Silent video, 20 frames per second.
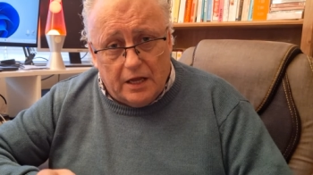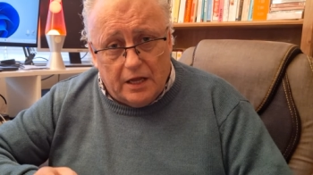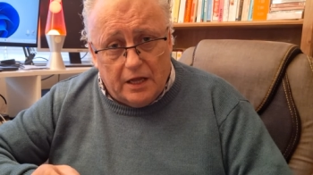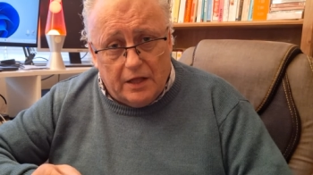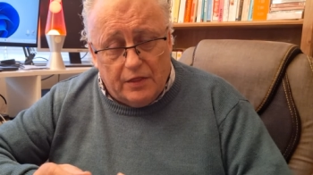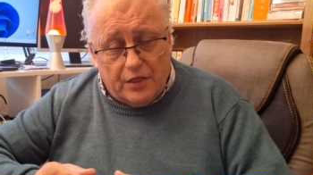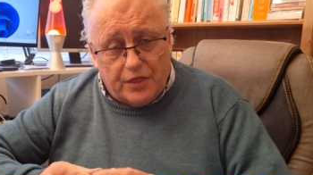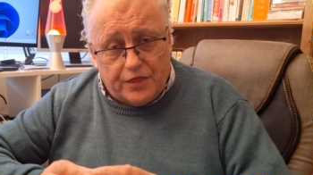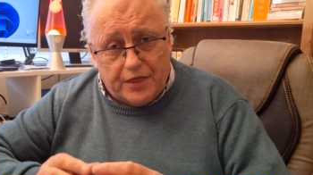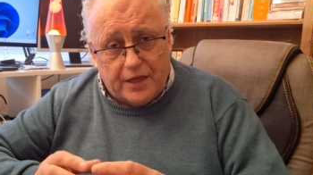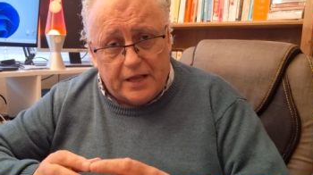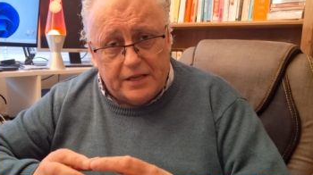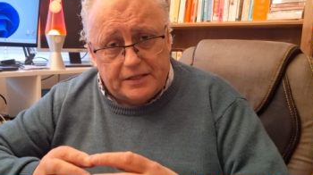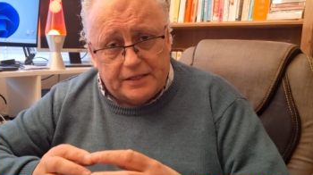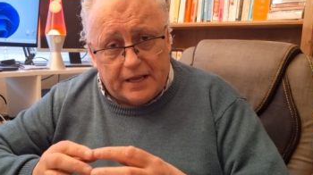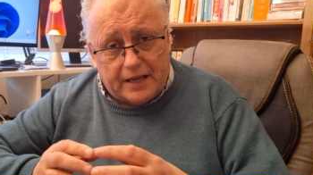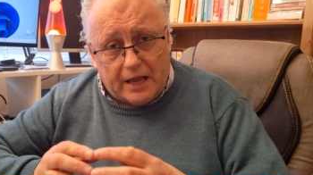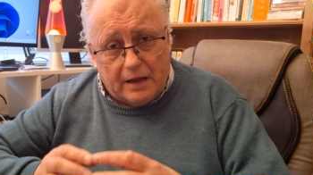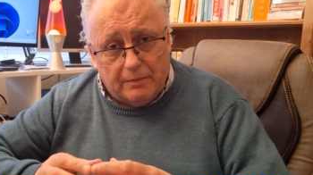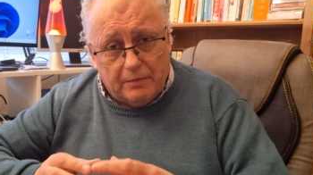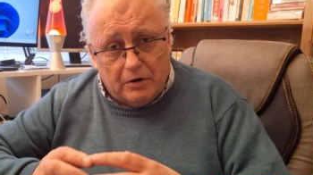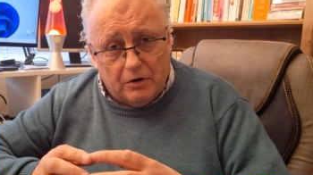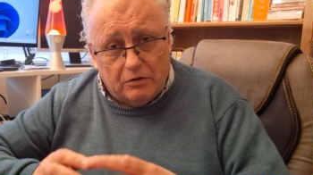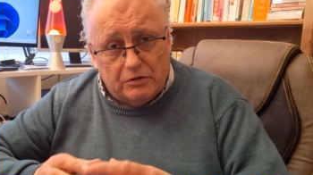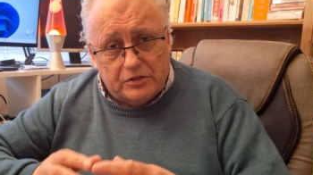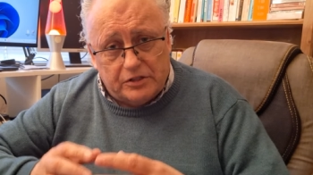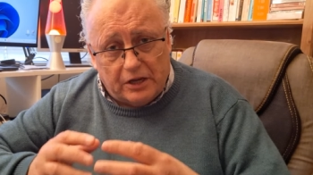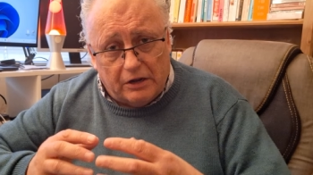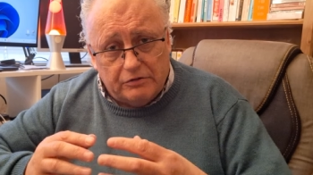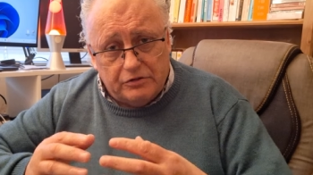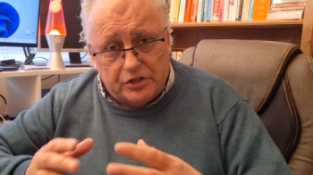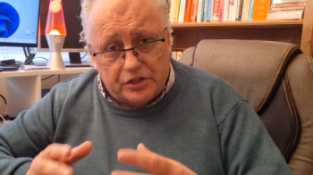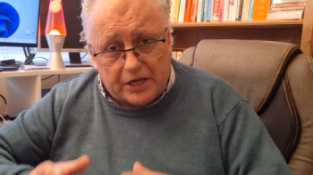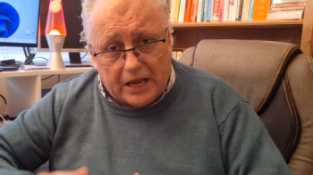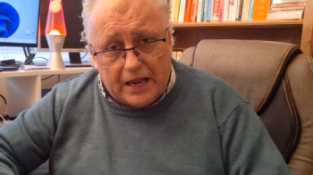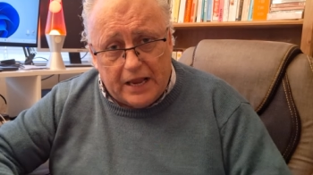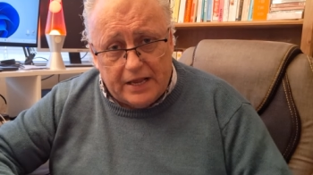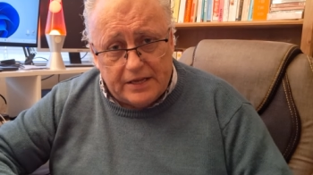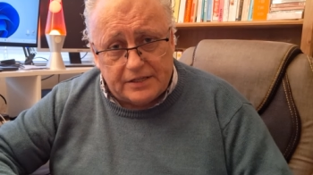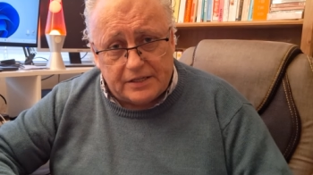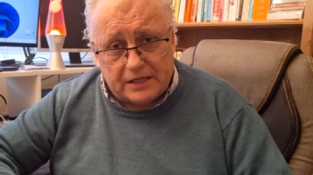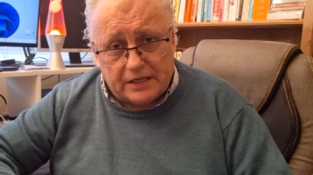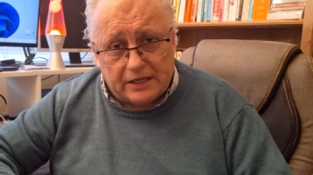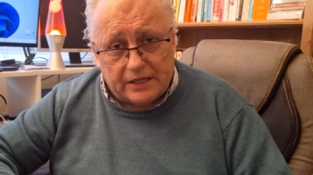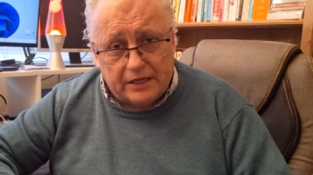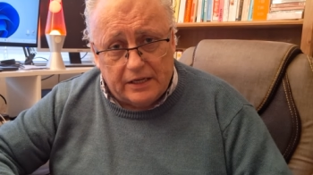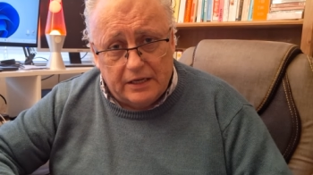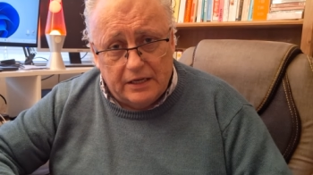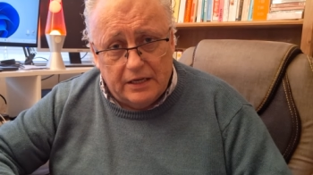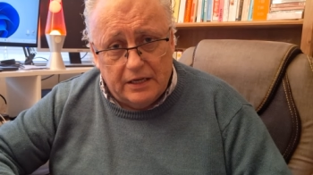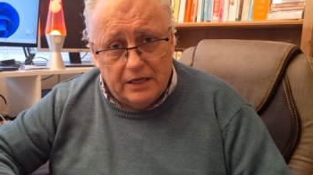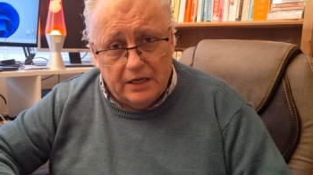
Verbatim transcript: And the thing is, they come along so scarcely